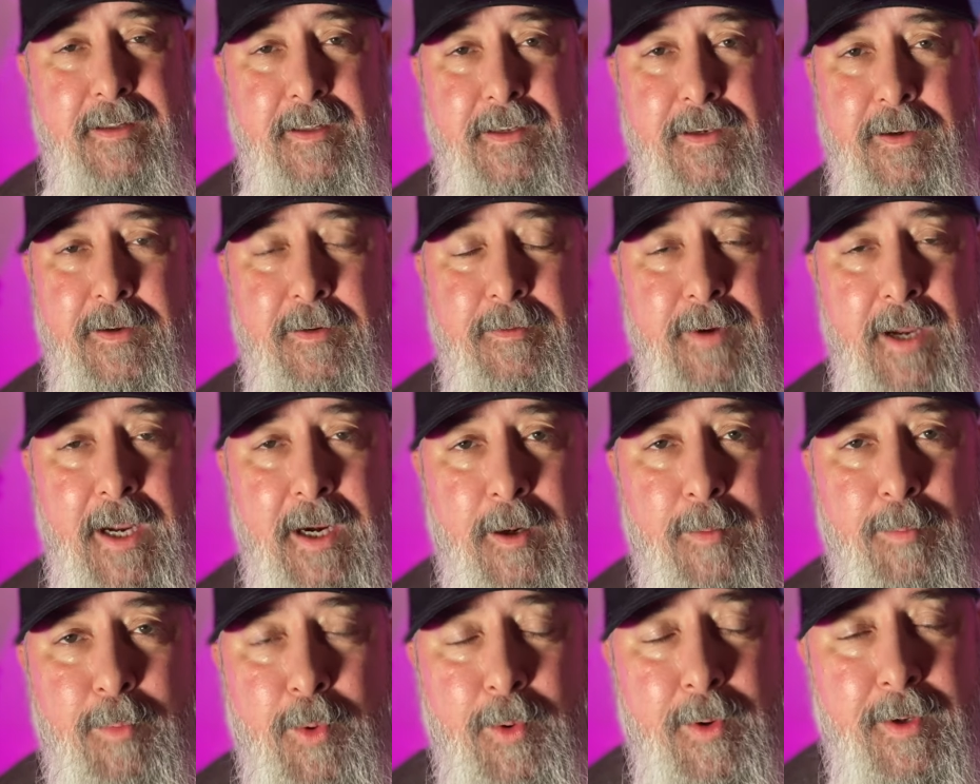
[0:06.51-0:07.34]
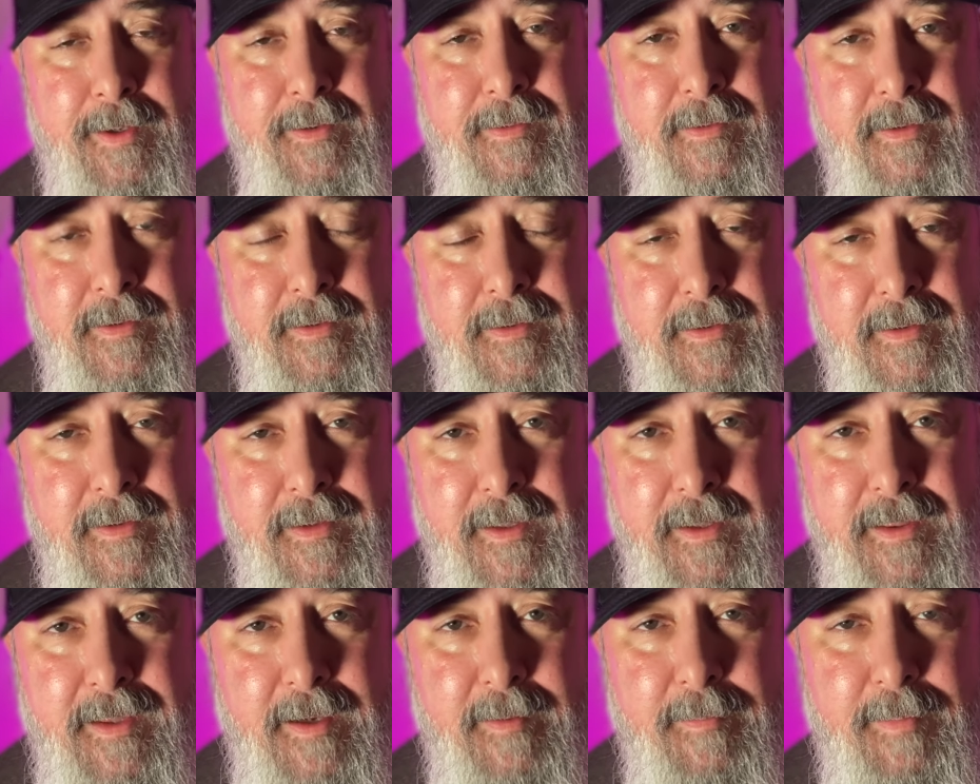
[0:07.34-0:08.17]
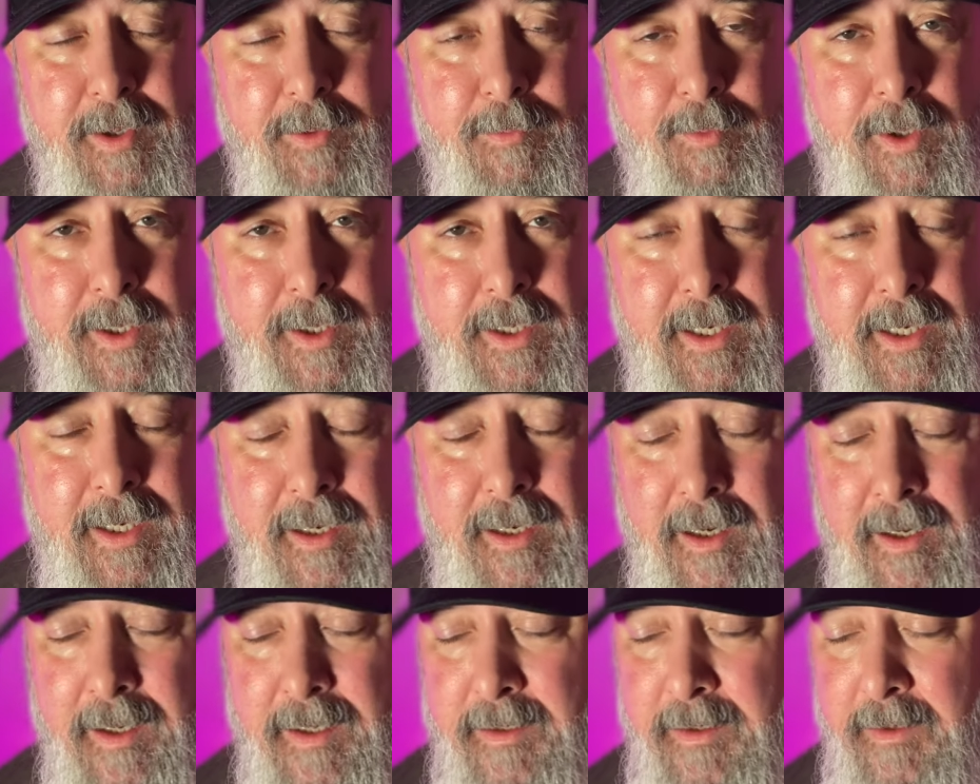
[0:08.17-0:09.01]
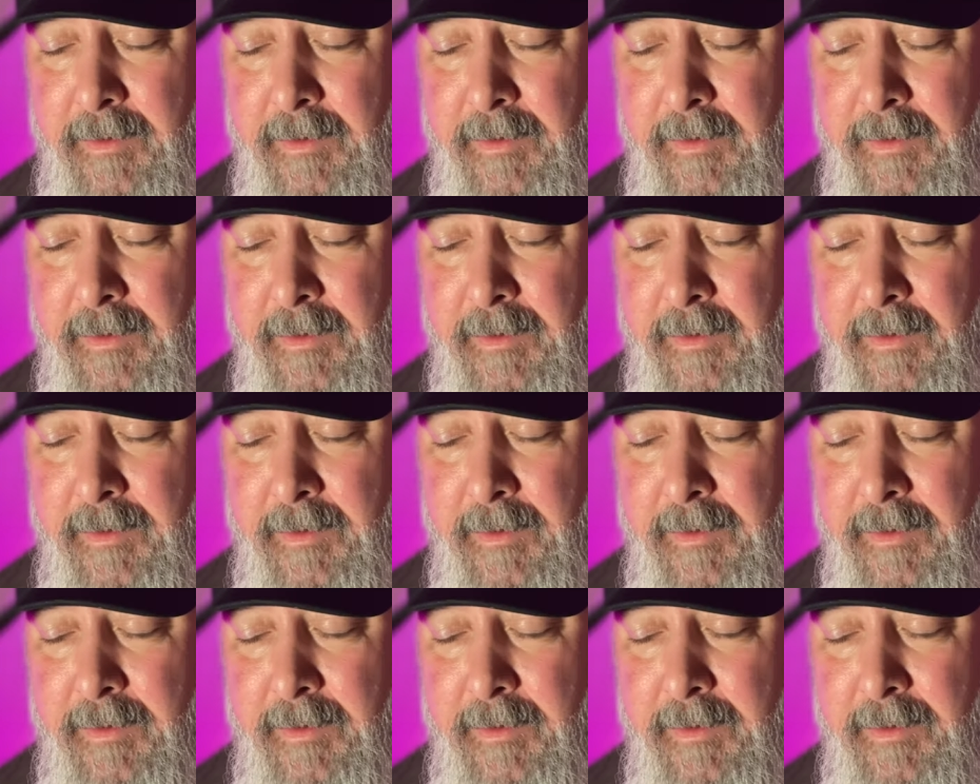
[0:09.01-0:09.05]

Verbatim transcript: the new airport that they've been working on.